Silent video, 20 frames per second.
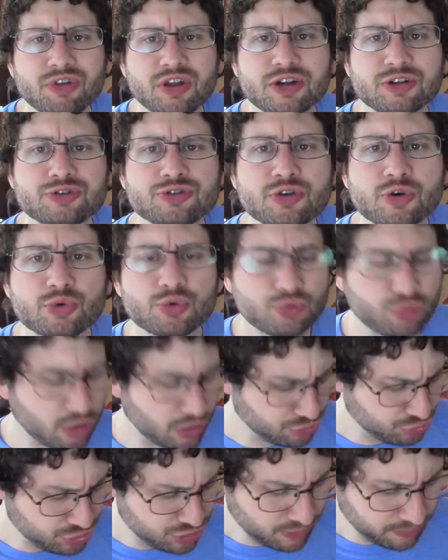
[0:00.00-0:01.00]
is so
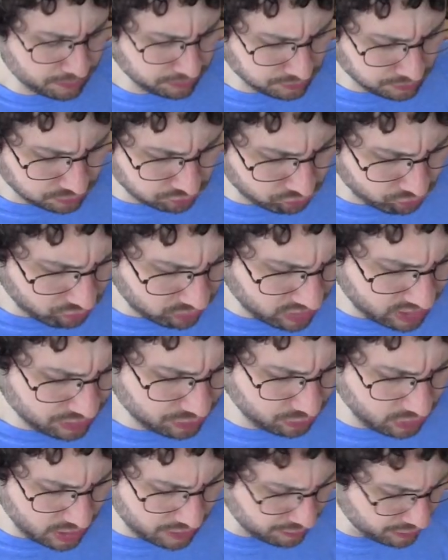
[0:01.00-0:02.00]
crunchy
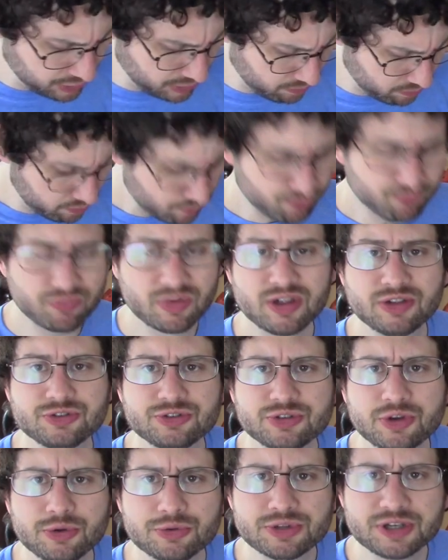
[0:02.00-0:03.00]
and lovely and
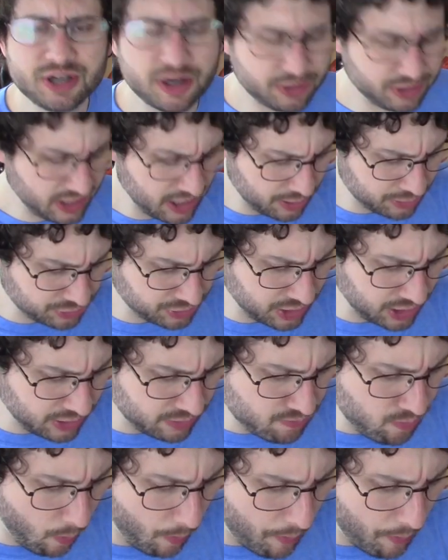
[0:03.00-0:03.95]
salty on the outside,